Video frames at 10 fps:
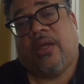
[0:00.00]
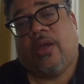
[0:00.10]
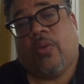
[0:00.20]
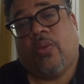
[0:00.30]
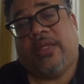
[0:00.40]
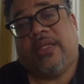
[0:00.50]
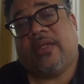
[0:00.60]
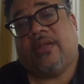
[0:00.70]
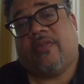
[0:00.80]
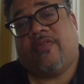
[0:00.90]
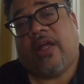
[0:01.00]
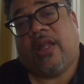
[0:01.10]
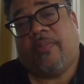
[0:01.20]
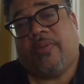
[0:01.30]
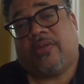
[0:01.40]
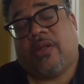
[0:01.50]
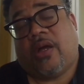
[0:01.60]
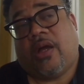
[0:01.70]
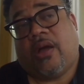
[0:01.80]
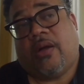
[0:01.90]
We didn't develop
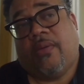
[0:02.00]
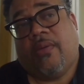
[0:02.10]
a